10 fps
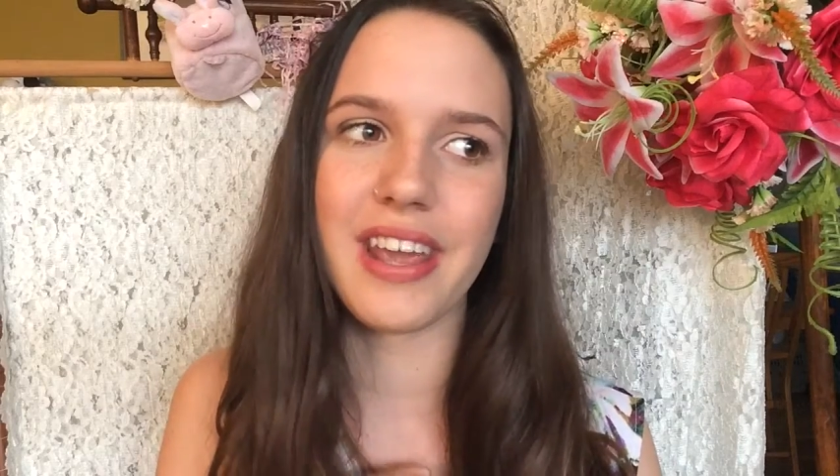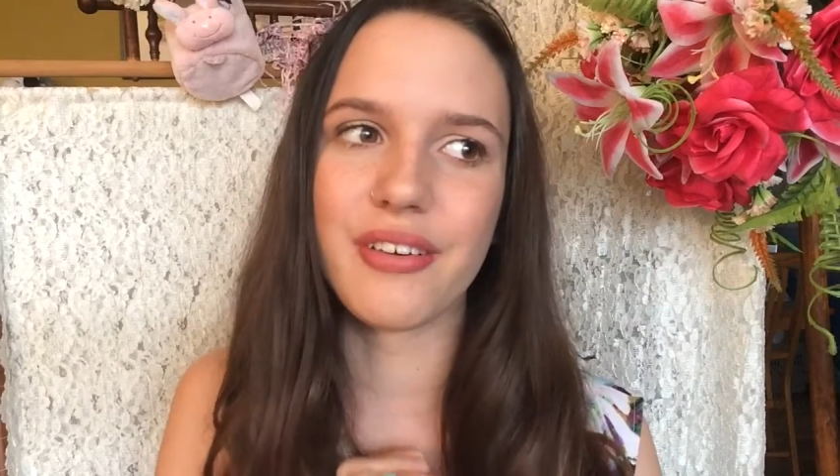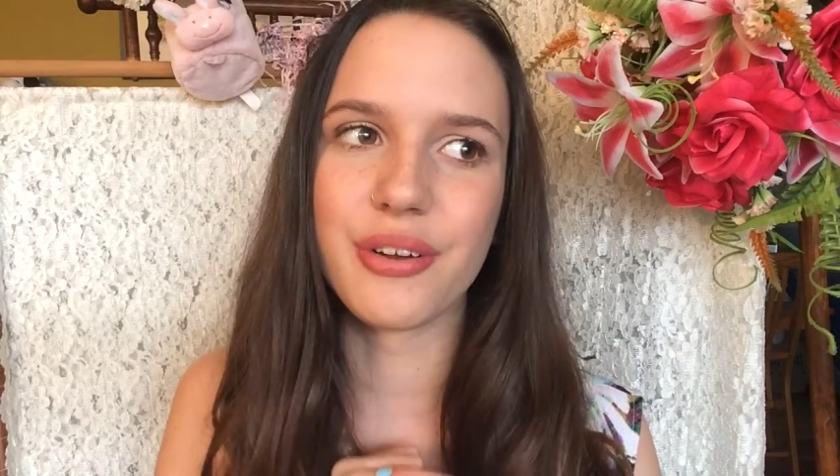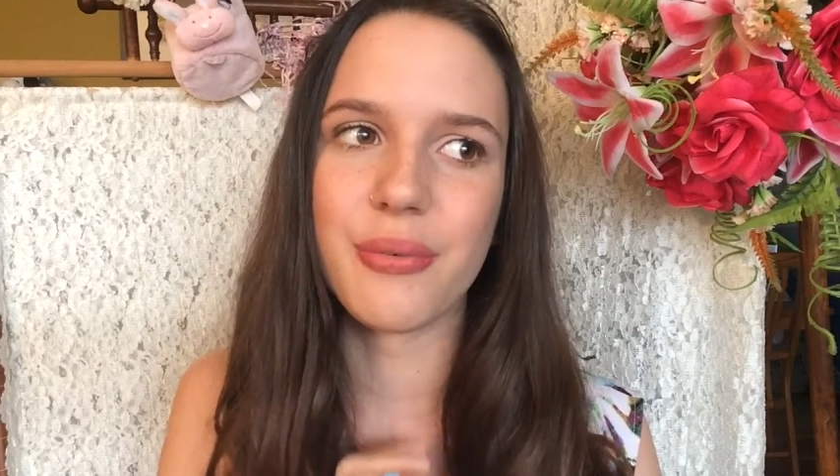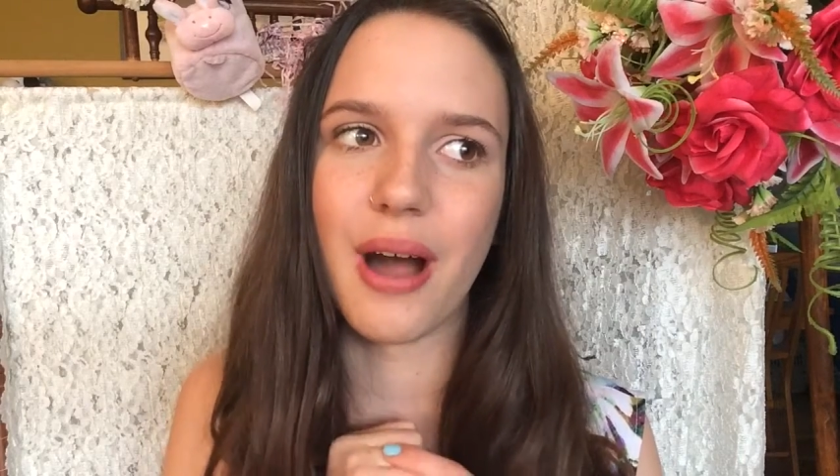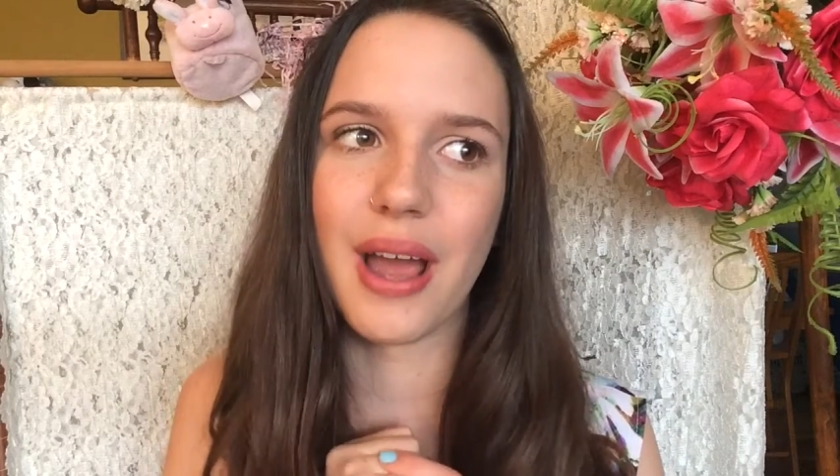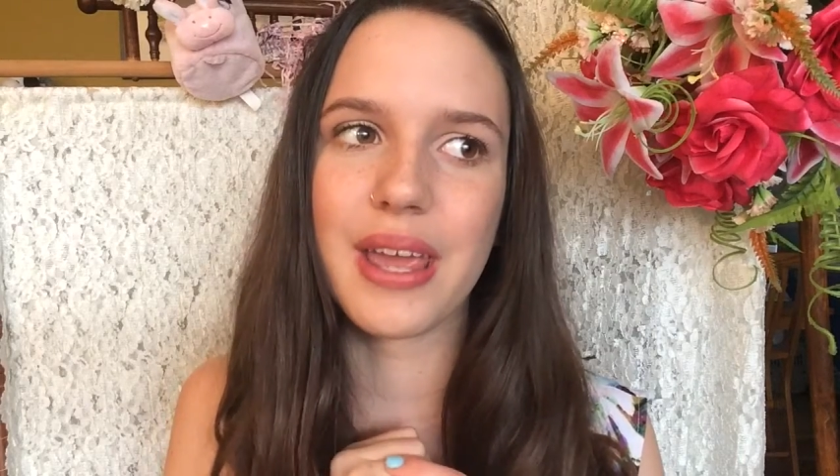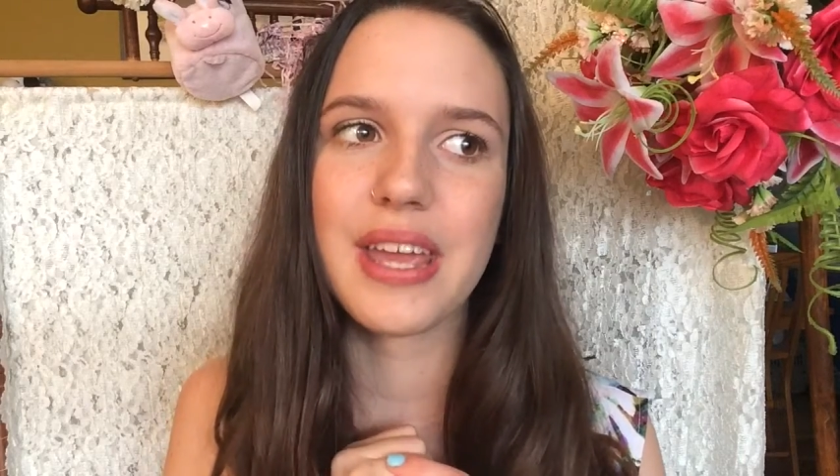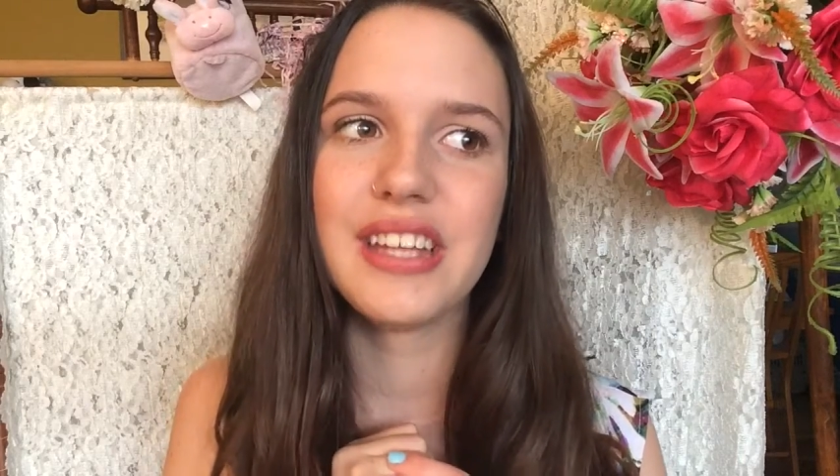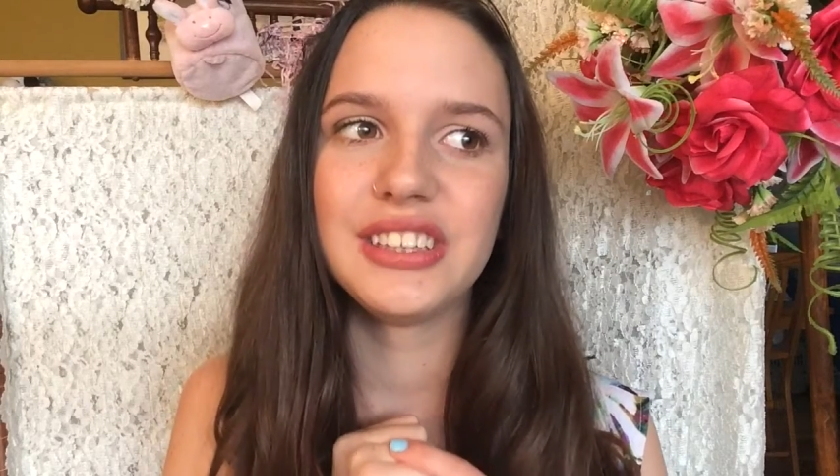I don't know why,
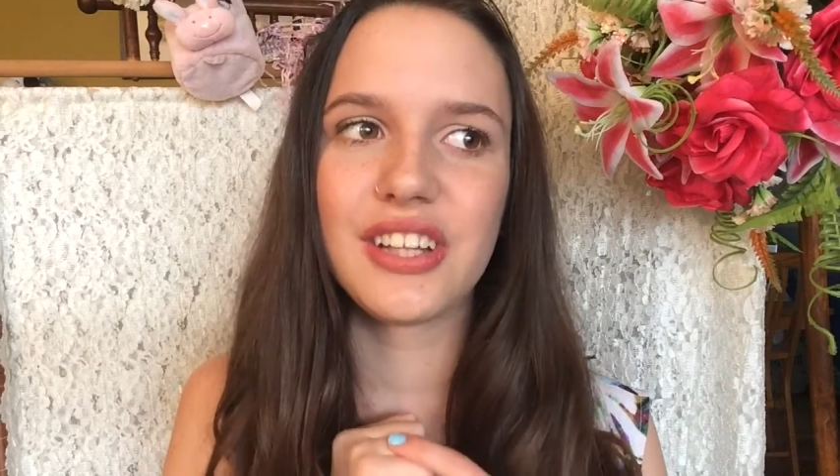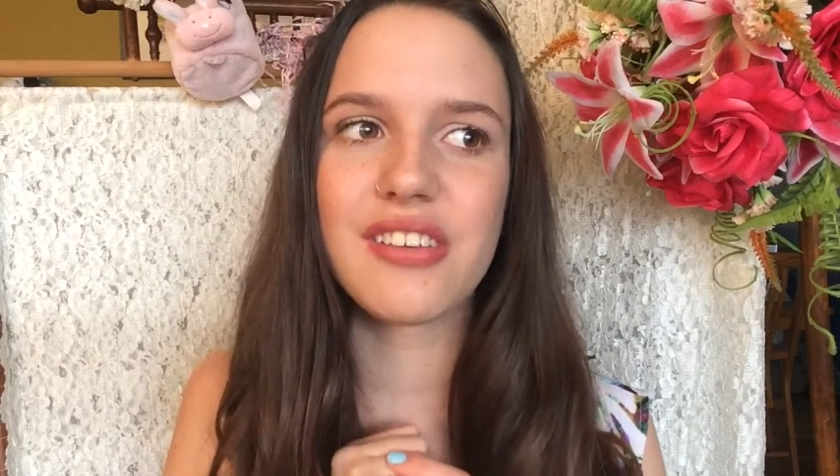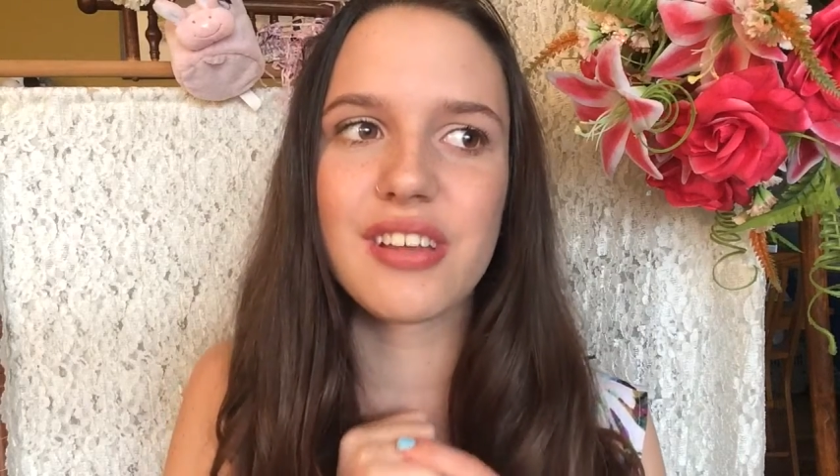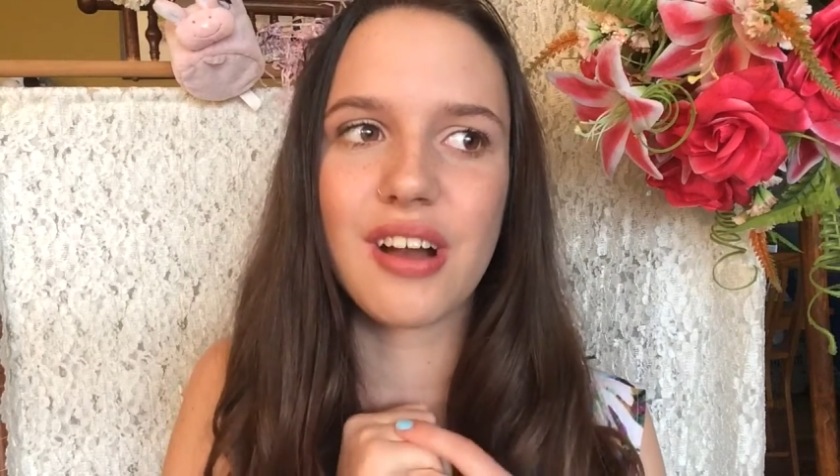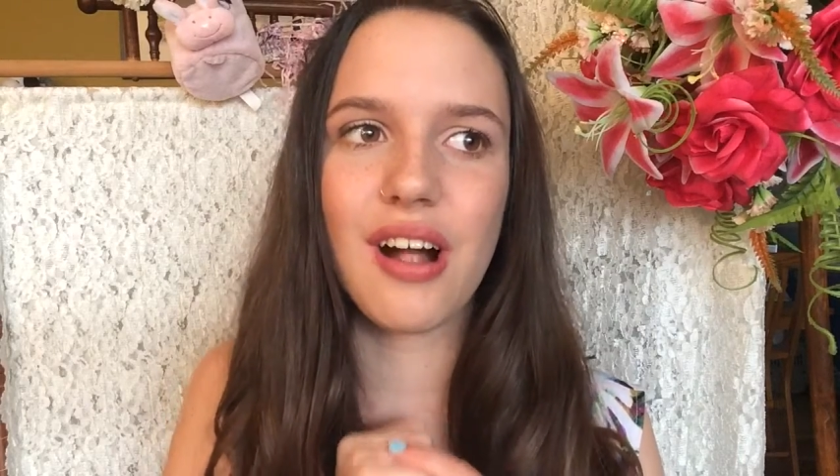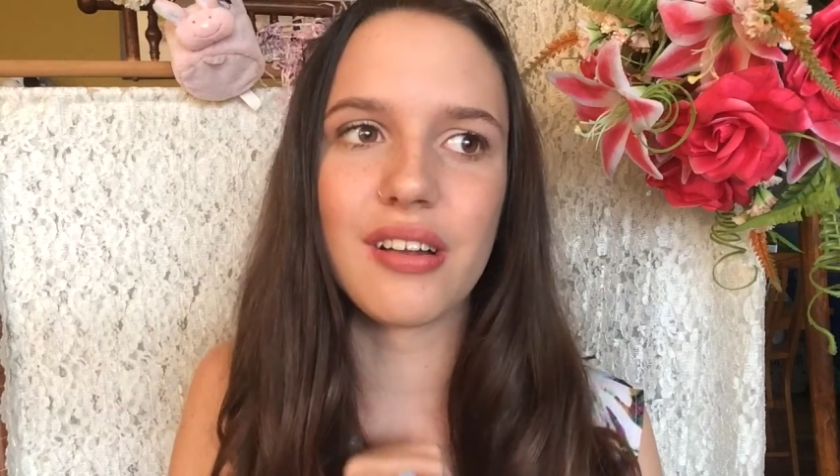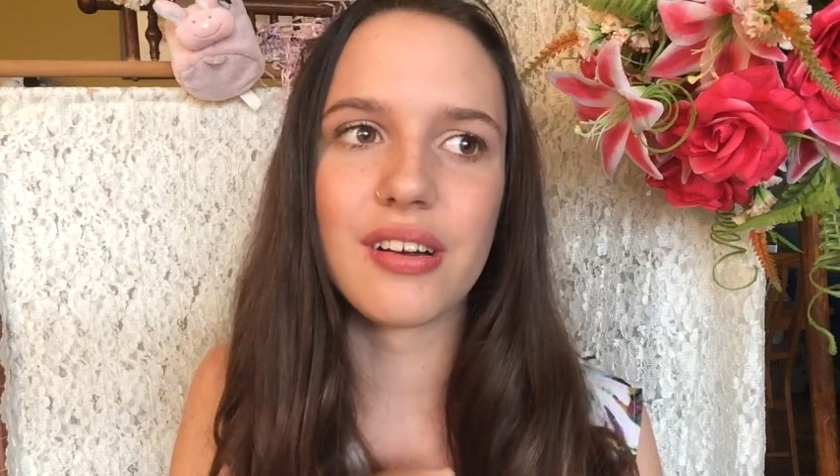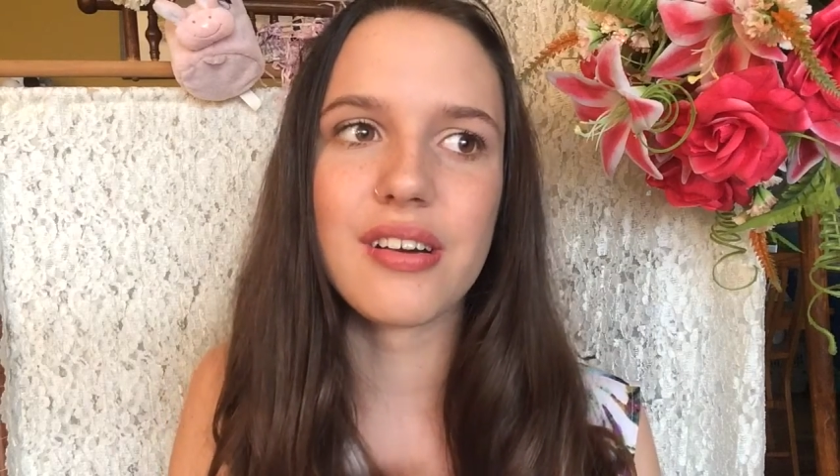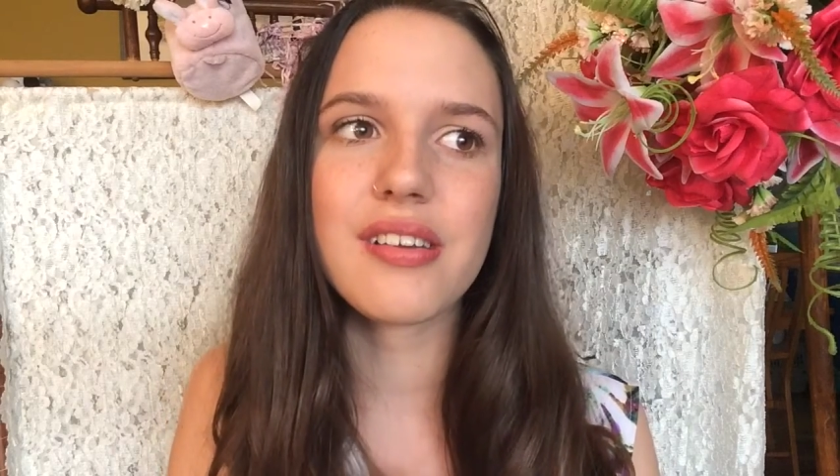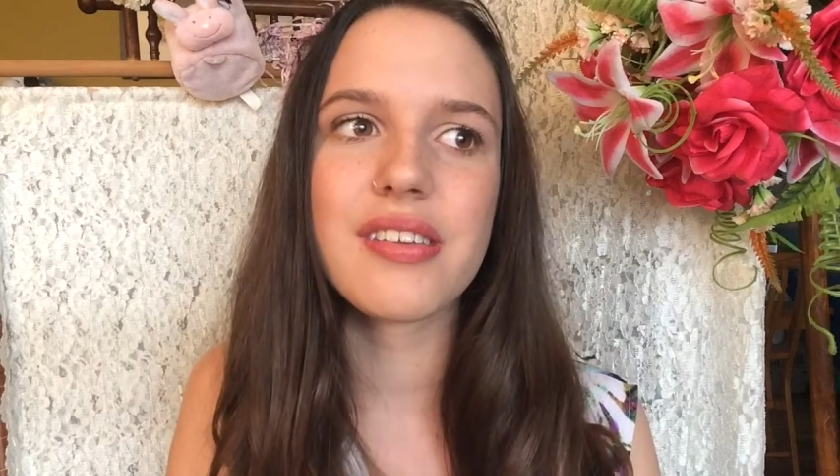just the
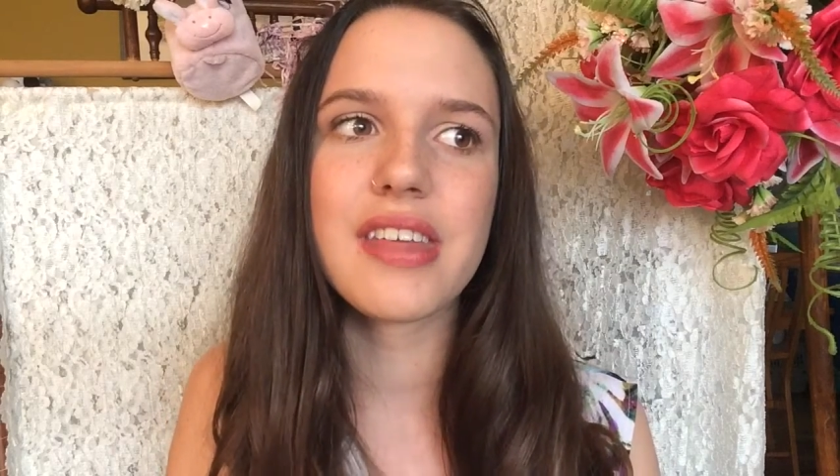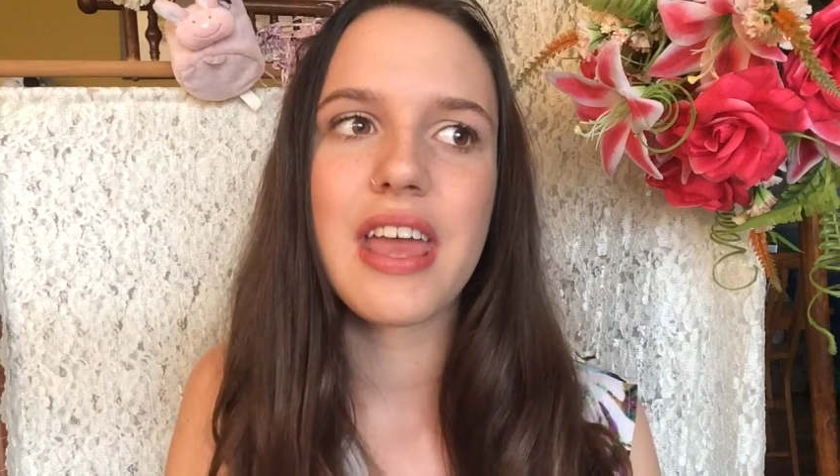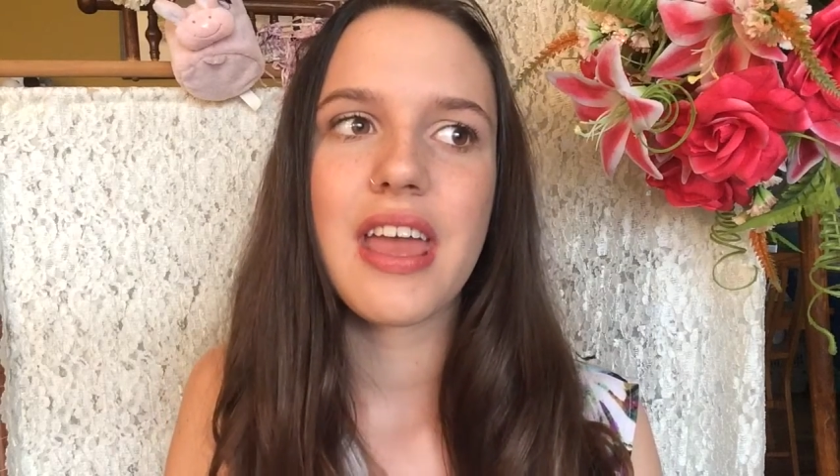colors